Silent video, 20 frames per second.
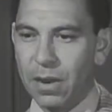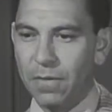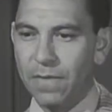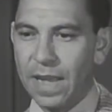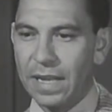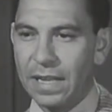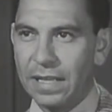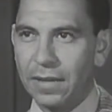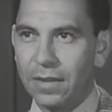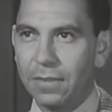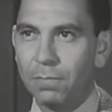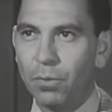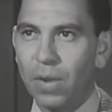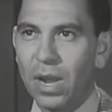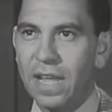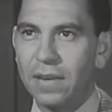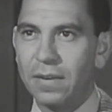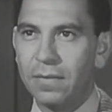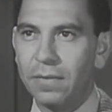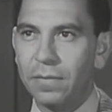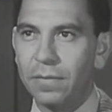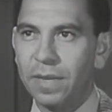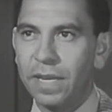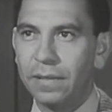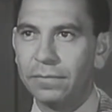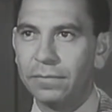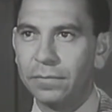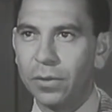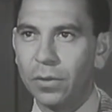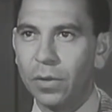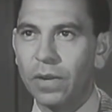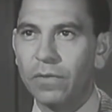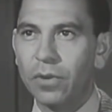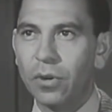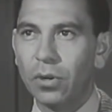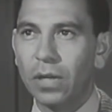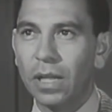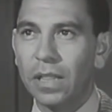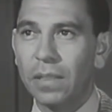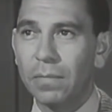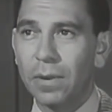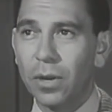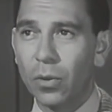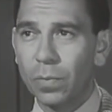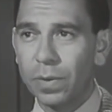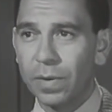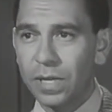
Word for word: Matter of fact, they look brand new to me. Don't even look like they've been